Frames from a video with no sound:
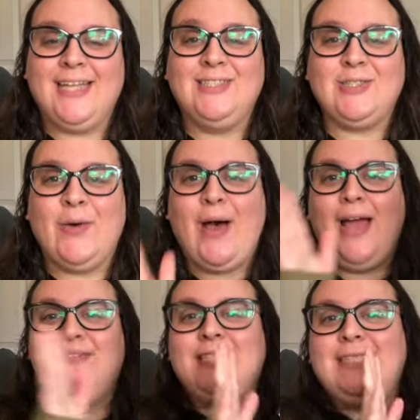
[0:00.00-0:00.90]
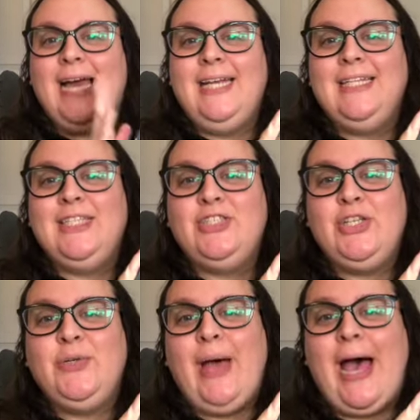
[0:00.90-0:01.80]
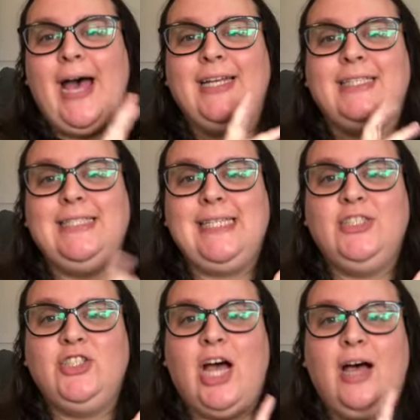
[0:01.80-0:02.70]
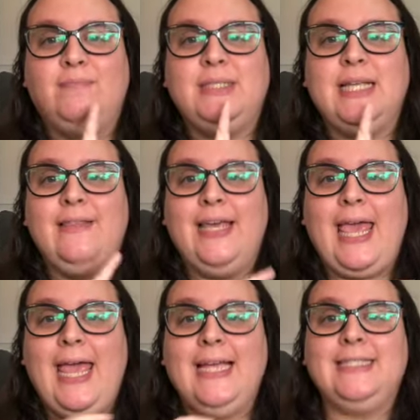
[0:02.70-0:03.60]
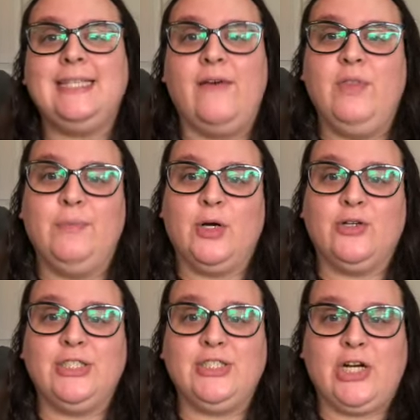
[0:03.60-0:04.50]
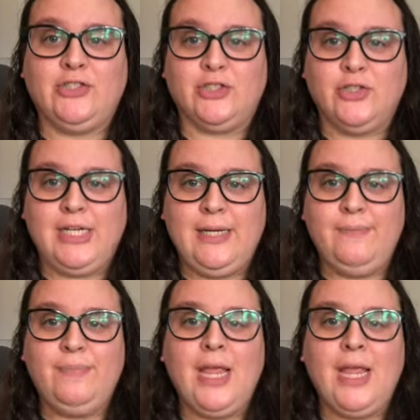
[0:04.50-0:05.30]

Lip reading: and so I've decided to add Dean Jobs' The Case of the Murderous Dr. Cream.